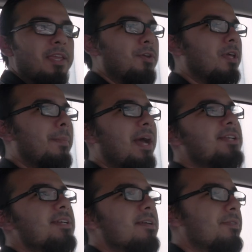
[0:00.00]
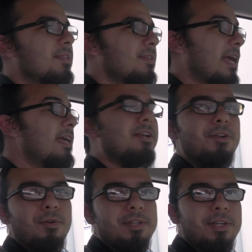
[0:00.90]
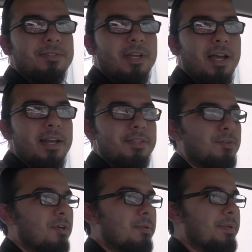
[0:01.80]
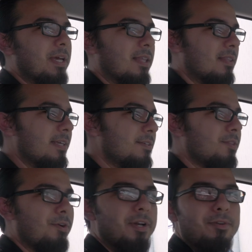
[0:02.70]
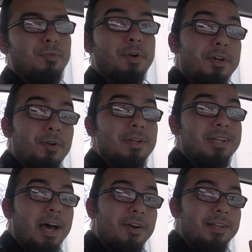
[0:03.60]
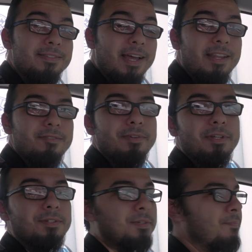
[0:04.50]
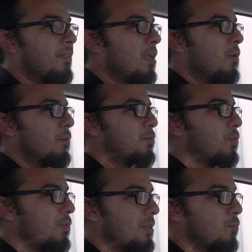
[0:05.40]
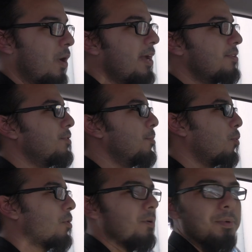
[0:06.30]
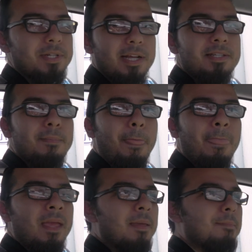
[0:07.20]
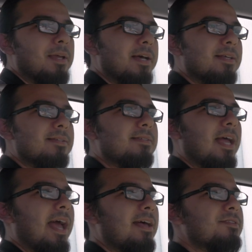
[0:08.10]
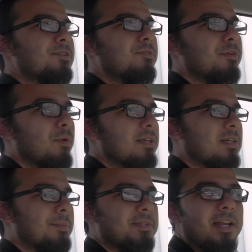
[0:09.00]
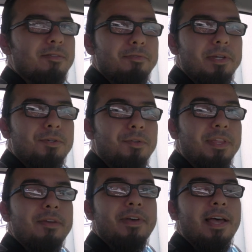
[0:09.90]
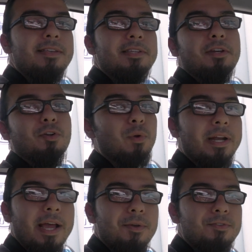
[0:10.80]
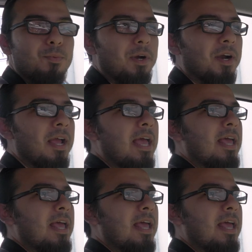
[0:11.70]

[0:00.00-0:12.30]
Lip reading: You can imagine if it's 80 degrees outside, it's going to be at least 30 to 40 degrees hotter inside of the vehicle, which is why it's so important to protect it, because as the UV rays come inside of the vehicle, think of it as like a greenhouse where